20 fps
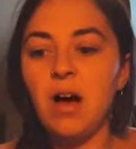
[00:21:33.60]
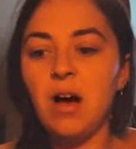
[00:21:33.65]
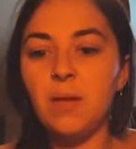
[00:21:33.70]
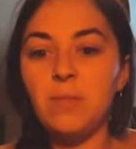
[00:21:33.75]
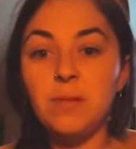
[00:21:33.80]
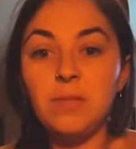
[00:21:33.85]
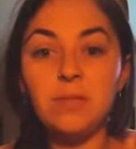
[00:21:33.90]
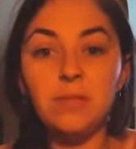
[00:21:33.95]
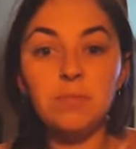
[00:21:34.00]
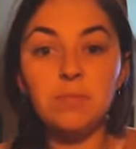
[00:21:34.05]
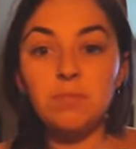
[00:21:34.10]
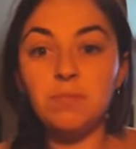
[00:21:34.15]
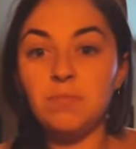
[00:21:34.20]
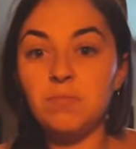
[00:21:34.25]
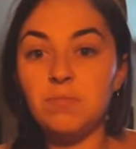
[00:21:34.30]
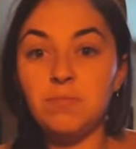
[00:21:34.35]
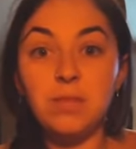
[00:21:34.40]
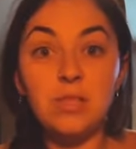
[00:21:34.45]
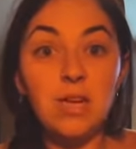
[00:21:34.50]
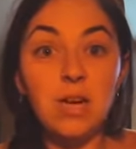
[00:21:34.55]
It's
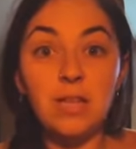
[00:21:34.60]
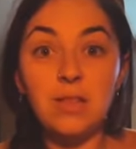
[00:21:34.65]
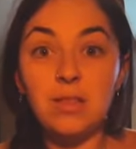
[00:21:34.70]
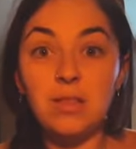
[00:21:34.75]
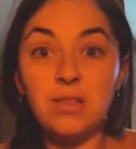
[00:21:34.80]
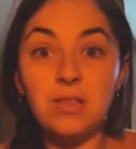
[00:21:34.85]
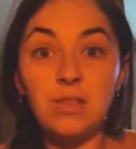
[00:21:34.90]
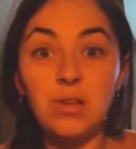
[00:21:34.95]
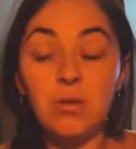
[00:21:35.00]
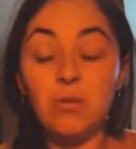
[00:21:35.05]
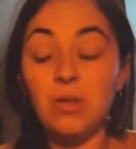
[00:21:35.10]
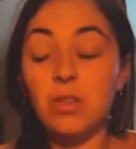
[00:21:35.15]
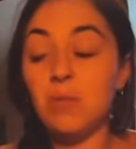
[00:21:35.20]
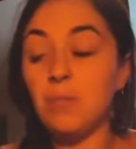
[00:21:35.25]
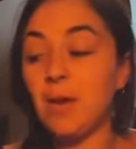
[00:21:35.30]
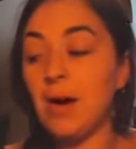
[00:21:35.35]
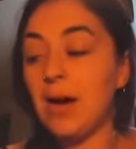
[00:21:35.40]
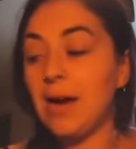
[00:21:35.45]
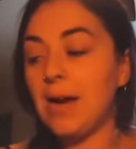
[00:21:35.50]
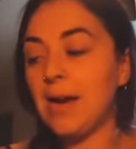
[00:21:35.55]
done so with
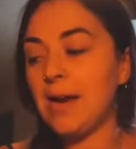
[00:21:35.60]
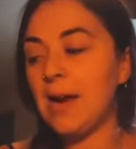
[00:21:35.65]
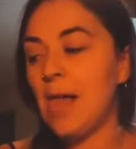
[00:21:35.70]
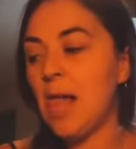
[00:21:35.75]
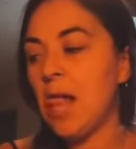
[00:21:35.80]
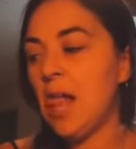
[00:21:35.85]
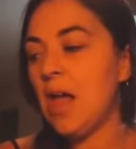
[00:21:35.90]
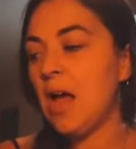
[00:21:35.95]
mine.